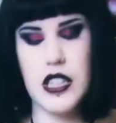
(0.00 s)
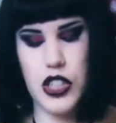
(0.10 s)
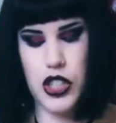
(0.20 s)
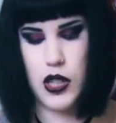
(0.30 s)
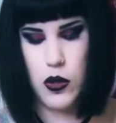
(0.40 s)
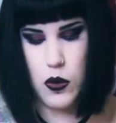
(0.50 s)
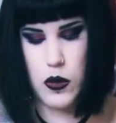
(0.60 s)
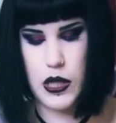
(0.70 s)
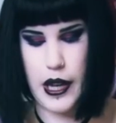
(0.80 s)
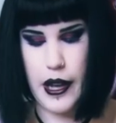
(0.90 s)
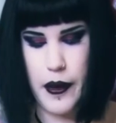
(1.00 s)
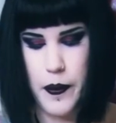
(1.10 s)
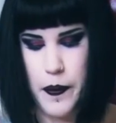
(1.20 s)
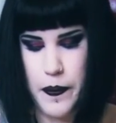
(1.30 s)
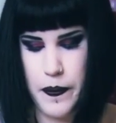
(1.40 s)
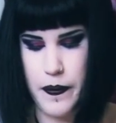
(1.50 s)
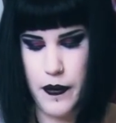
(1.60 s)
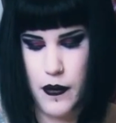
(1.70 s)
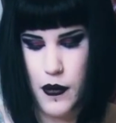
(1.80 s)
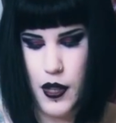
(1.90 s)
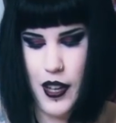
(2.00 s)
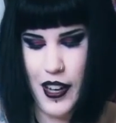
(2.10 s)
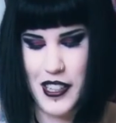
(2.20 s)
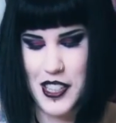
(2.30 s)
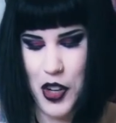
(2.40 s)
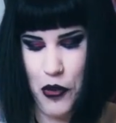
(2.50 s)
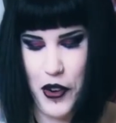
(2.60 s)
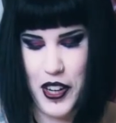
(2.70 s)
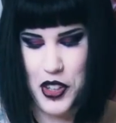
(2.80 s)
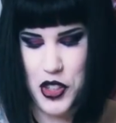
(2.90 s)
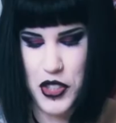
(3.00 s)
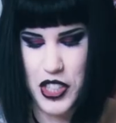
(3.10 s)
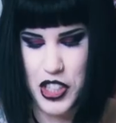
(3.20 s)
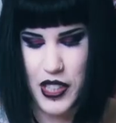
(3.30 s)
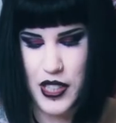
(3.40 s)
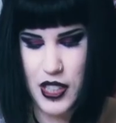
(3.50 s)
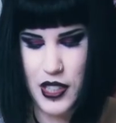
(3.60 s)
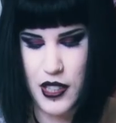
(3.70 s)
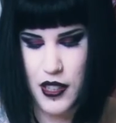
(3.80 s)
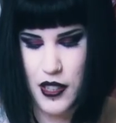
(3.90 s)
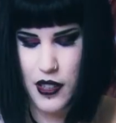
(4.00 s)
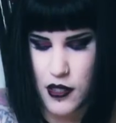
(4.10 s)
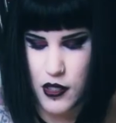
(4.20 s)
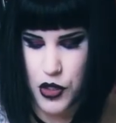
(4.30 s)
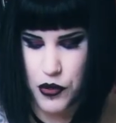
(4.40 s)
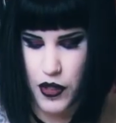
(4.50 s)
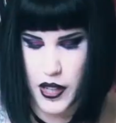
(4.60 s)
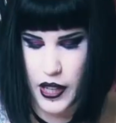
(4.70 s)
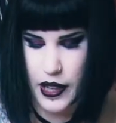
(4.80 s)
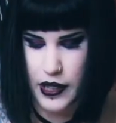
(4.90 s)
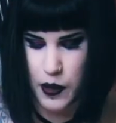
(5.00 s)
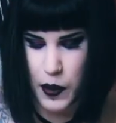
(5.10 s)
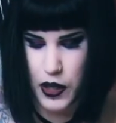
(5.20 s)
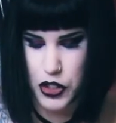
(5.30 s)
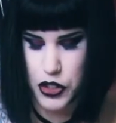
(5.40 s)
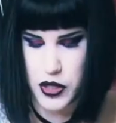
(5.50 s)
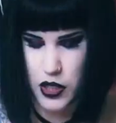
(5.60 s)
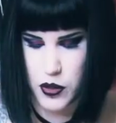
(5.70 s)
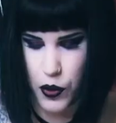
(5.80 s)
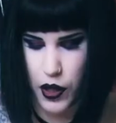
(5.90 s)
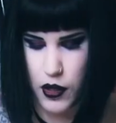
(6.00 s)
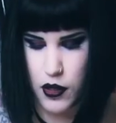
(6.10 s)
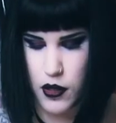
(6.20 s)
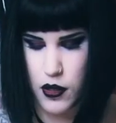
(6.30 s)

this shit all day. it's not very nutritious. Who fucking cares about nutrition, right?